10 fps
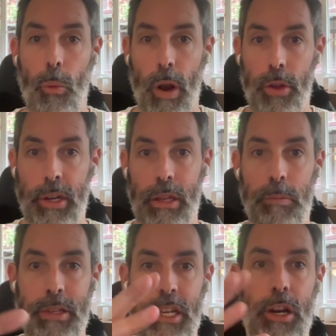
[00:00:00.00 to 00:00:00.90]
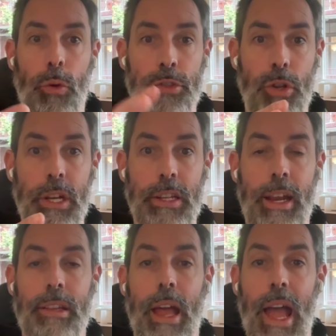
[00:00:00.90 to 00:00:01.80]
where you can basically
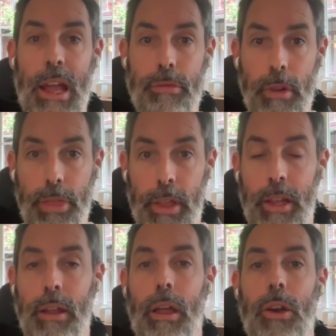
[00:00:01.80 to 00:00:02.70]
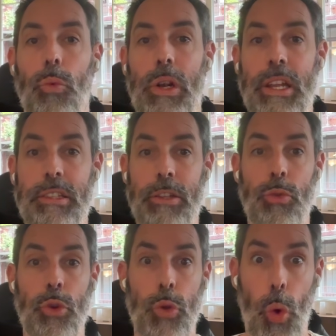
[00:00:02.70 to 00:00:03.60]
consolidate everything
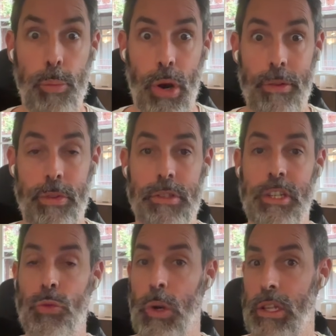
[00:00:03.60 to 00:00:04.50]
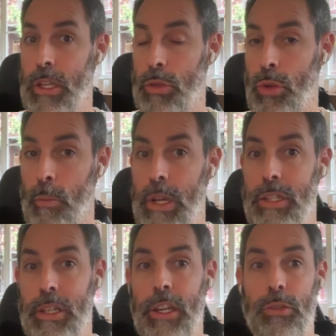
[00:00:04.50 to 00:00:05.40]
related to your preferences, related to your
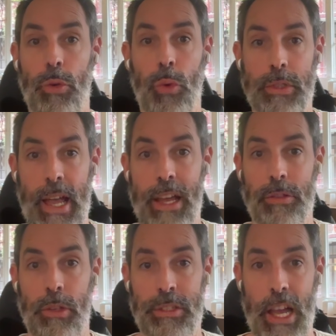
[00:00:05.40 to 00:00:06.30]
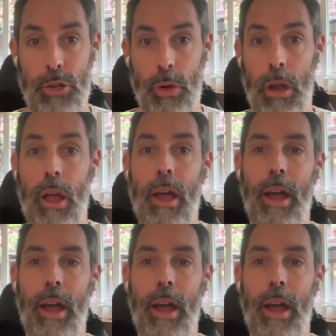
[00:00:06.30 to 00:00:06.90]
meetings or your tasks, etc.